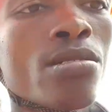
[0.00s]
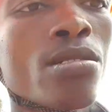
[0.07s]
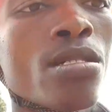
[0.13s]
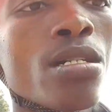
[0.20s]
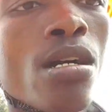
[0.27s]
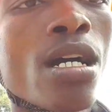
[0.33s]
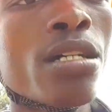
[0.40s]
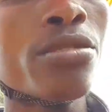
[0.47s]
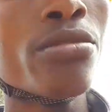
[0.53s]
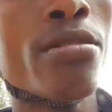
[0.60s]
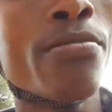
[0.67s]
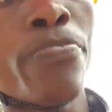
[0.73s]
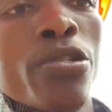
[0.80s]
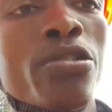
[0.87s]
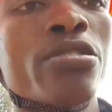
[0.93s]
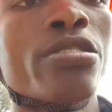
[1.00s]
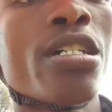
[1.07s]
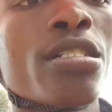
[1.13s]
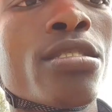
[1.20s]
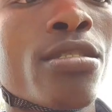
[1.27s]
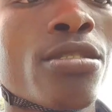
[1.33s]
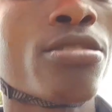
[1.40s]
at the project
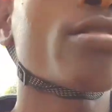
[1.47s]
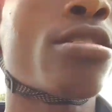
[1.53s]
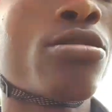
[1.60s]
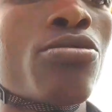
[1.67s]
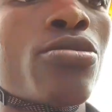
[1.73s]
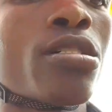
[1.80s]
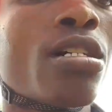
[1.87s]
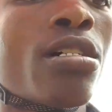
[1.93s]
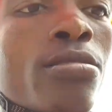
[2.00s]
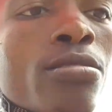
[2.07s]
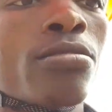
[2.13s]
so that we can